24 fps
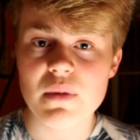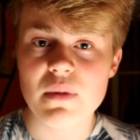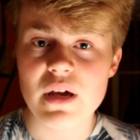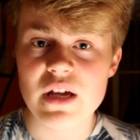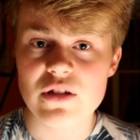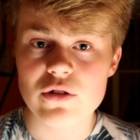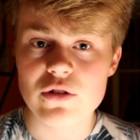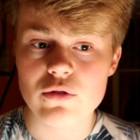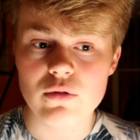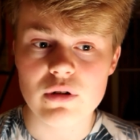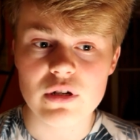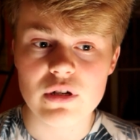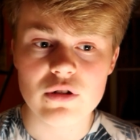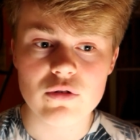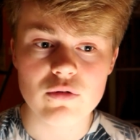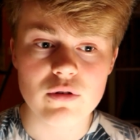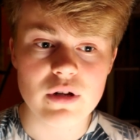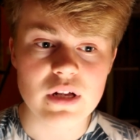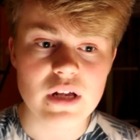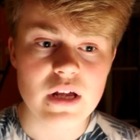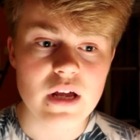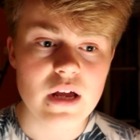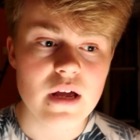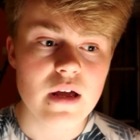major
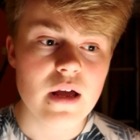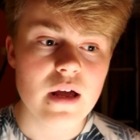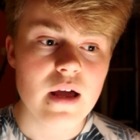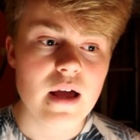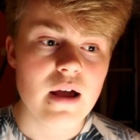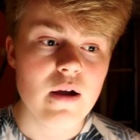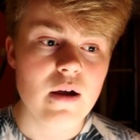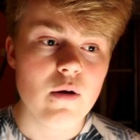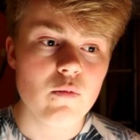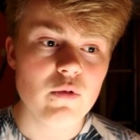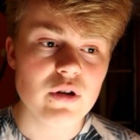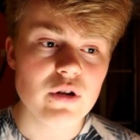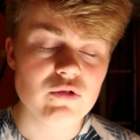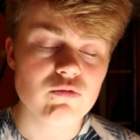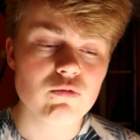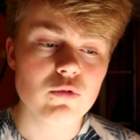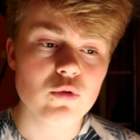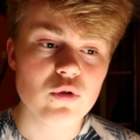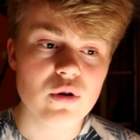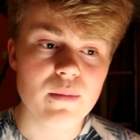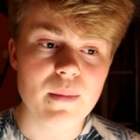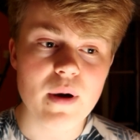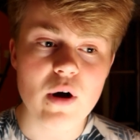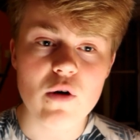injury, which
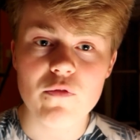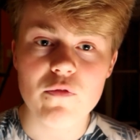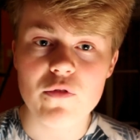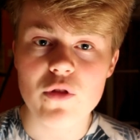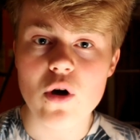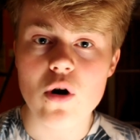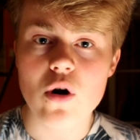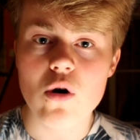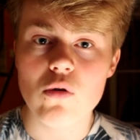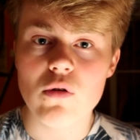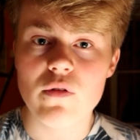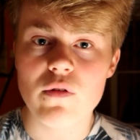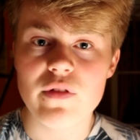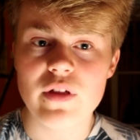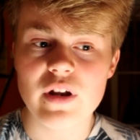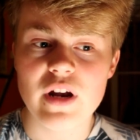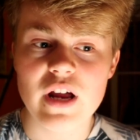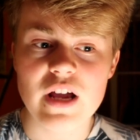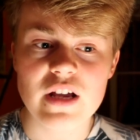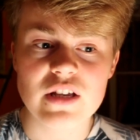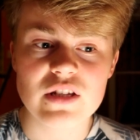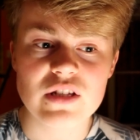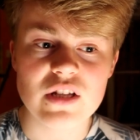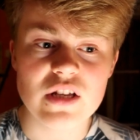ruled him out for the whole of the
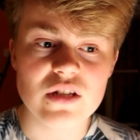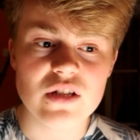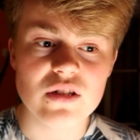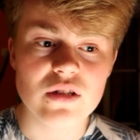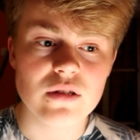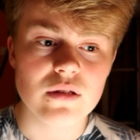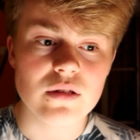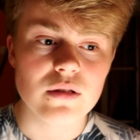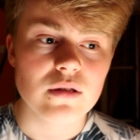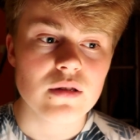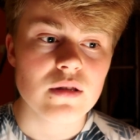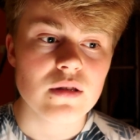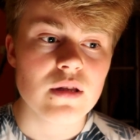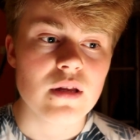next season,